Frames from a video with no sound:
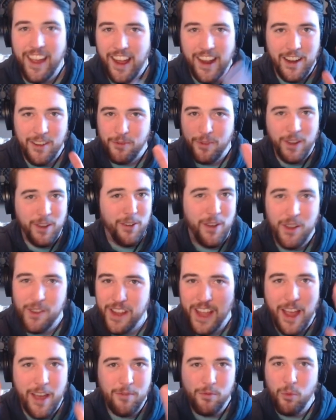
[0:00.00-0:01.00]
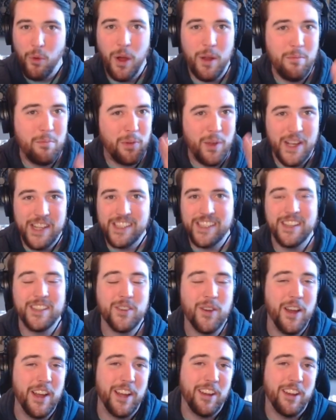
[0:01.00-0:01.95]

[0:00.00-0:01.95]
And if you only have one place to draw